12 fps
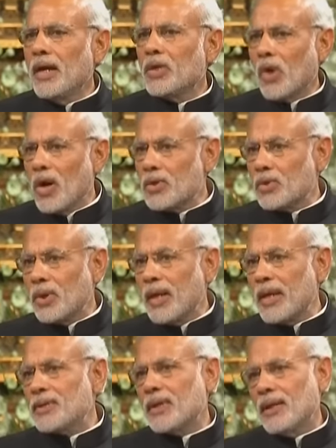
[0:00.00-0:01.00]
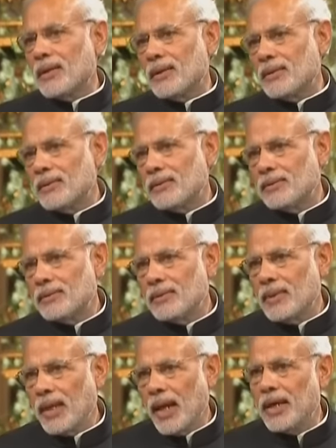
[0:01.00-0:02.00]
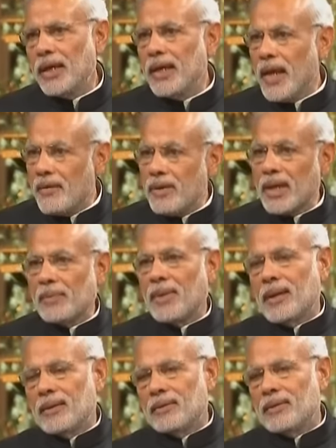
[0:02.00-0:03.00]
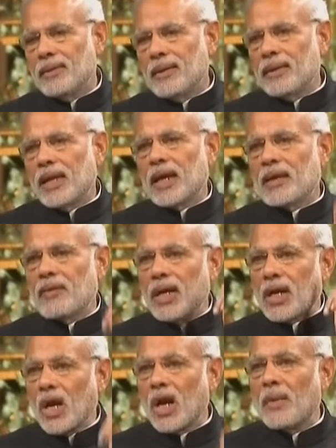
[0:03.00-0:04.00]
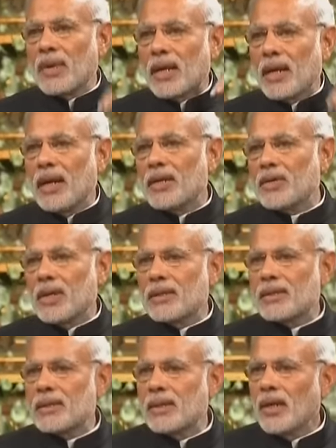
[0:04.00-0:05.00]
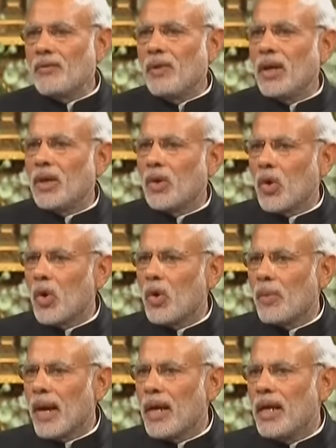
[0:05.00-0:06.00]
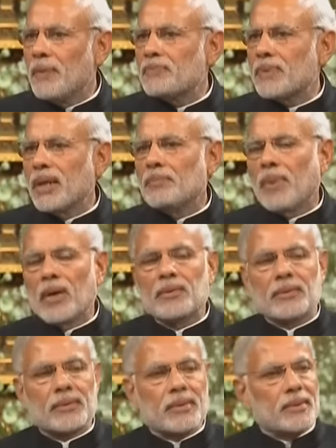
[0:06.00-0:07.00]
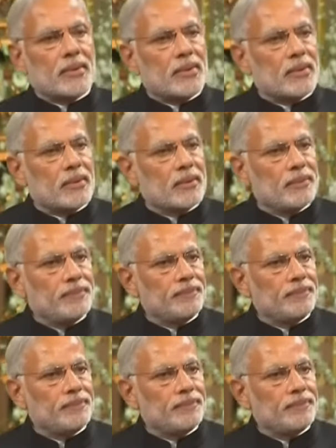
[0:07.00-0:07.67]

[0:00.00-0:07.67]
It is also natural and inevitable that our economic relations will grow by leaps and bounds.